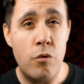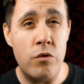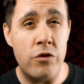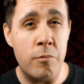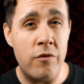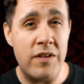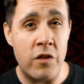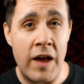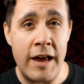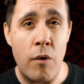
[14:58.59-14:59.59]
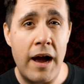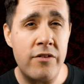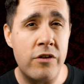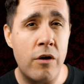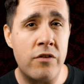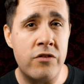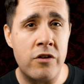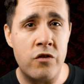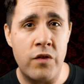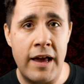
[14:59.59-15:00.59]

would the movie likewise go to such